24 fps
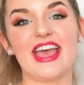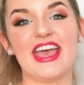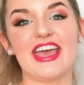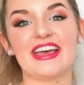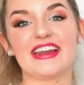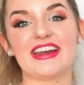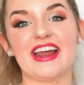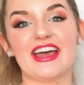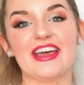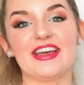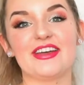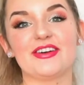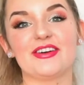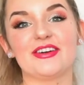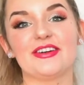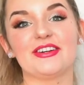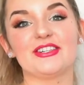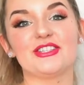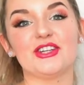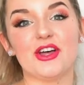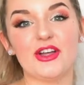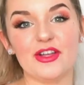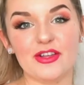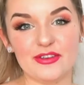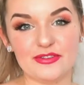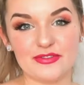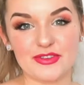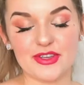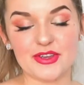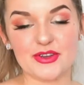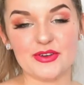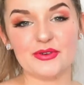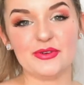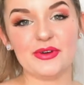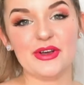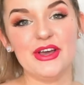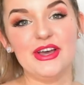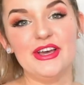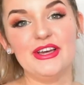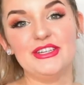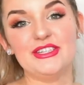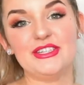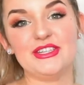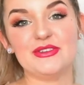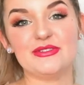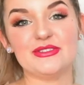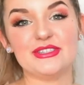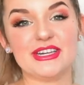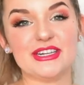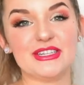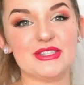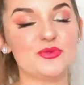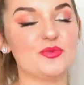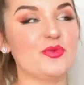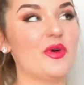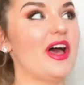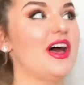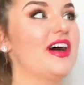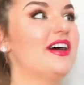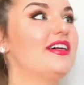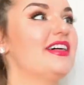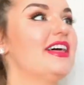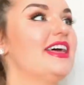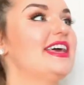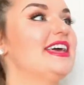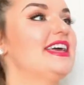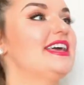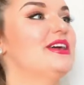and I encourage all of you to use it as well.